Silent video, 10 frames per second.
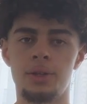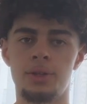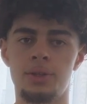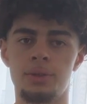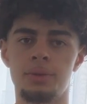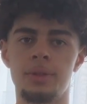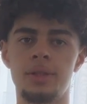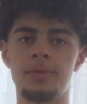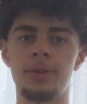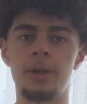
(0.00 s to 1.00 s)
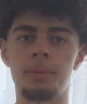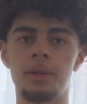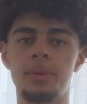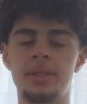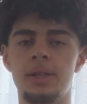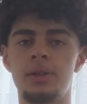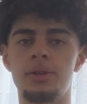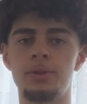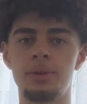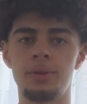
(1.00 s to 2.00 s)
So in this video, I'm going to be telling you